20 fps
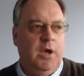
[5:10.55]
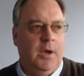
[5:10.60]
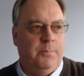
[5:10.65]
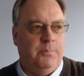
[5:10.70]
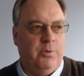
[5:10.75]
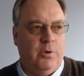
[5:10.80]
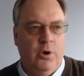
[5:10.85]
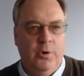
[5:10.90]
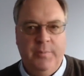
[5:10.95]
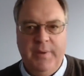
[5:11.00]
a
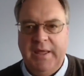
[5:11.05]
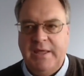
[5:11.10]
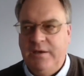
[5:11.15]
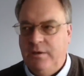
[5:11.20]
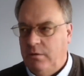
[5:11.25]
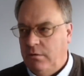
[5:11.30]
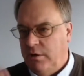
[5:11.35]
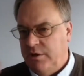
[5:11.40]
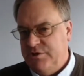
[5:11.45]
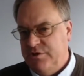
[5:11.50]

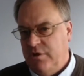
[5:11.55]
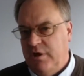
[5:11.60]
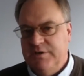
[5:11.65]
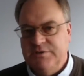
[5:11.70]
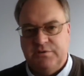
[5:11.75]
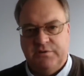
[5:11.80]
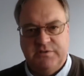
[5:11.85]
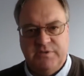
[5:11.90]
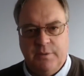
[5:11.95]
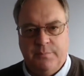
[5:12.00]
probate or a
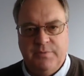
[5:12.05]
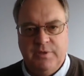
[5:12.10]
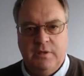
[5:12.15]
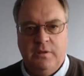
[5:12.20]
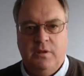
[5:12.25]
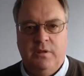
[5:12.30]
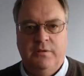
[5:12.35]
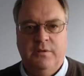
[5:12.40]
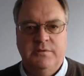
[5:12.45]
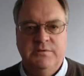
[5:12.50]
trust or
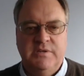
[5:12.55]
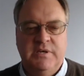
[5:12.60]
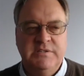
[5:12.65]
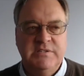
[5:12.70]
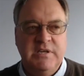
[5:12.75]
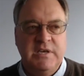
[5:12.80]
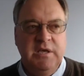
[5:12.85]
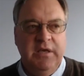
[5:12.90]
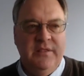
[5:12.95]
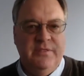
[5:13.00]
something along those
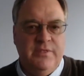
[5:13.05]
lines,